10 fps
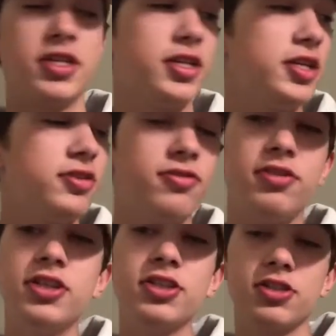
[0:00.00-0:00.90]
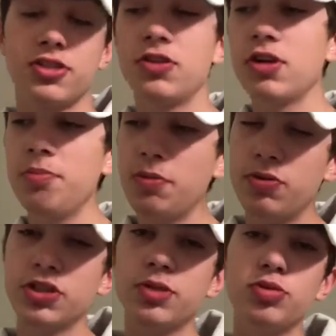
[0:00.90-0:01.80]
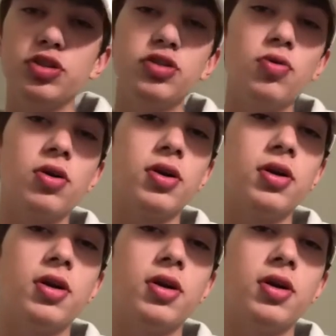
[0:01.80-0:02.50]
These fish are still gonna be pushed up to shore,